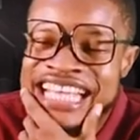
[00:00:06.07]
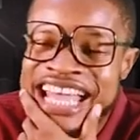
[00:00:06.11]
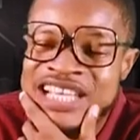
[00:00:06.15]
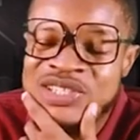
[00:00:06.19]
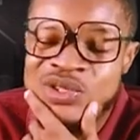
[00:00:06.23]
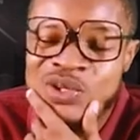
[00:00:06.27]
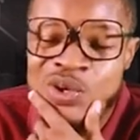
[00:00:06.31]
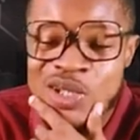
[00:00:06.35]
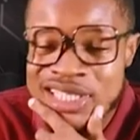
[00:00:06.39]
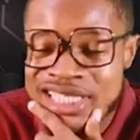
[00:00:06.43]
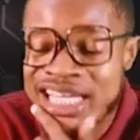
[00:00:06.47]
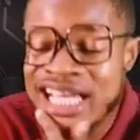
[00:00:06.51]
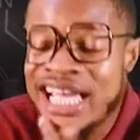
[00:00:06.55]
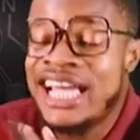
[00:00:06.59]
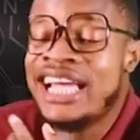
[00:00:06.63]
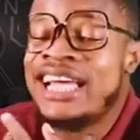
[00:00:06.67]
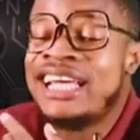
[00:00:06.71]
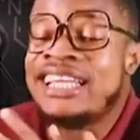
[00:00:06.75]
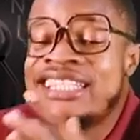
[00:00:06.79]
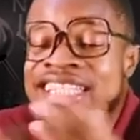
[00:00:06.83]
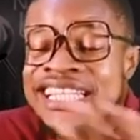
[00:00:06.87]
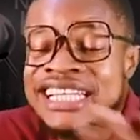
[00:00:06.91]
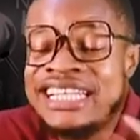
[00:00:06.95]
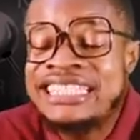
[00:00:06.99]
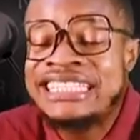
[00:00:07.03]
Guess what?
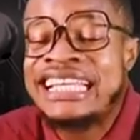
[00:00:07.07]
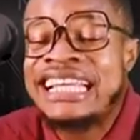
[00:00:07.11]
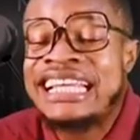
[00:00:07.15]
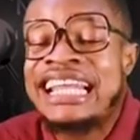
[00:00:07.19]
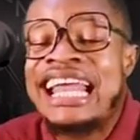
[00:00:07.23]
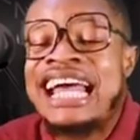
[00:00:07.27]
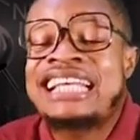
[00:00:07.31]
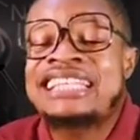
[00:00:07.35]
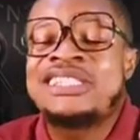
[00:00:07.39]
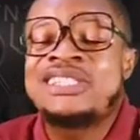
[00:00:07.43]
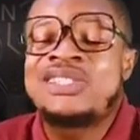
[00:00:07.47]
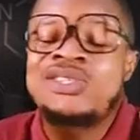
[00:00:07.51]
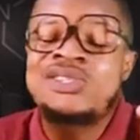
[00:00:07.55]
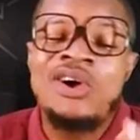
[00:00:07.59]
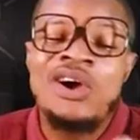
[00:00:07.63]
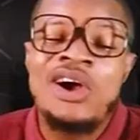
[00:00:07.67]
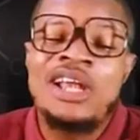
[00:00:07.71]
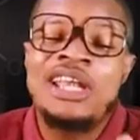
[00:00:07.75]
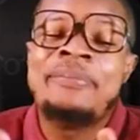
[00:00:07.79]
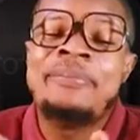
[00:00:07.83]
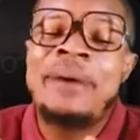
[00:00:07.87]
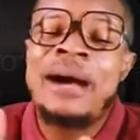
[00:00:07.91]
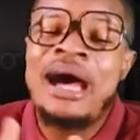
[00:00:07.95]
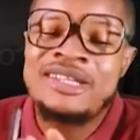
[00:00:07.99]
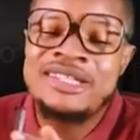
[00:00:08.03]
This class is
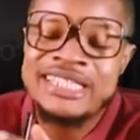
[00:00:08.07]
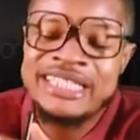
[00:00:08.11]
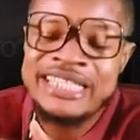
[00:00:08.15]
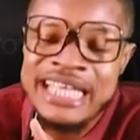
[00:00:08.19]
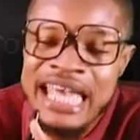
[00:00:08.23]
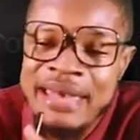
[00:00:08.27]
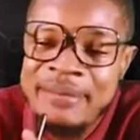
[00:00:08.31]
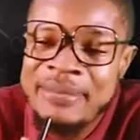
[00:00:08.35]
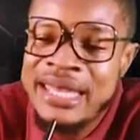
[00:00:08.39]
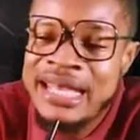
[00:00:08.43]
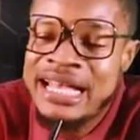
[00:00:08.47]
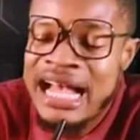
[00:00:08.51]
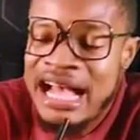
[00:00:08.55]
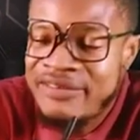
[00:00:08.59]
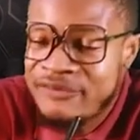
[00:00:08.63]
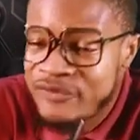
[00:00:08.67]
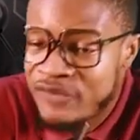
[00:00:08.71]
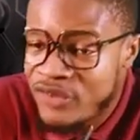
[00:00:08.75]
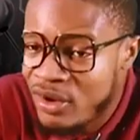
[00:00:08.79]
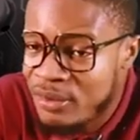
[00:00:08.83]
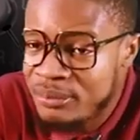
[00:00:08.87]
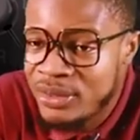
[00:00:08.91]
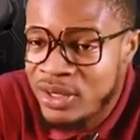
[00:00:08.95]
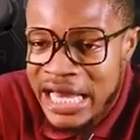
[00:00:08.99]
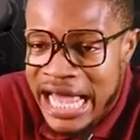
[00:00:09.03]
all about chemical
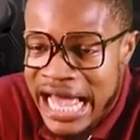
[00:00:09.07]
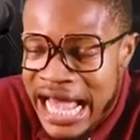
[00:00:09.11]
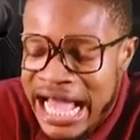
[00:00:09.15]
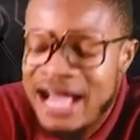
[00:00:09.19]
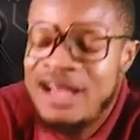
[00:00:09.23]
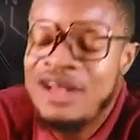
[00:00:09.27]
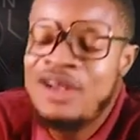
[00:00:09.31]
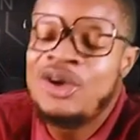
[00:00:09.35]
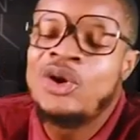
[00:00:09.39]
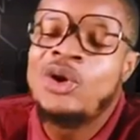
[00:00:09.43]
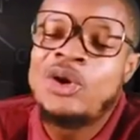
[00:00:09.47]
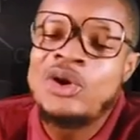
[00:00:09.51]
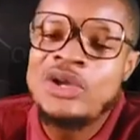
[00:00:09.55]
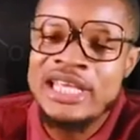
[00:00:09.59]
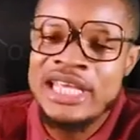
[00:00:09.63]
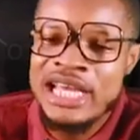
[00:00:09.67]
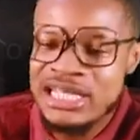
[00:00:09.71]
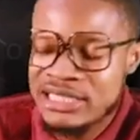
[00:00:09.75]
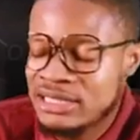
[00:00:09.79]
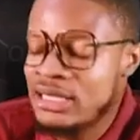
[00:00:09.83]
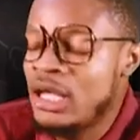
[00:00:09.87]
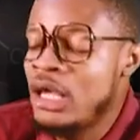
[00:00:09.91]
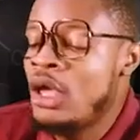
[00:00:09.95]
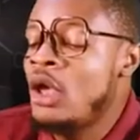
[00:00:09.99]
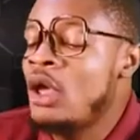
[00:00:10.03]
formula. Oh
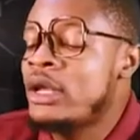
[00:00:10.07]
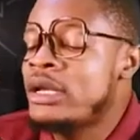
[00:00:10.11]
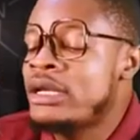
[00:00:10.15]
yes.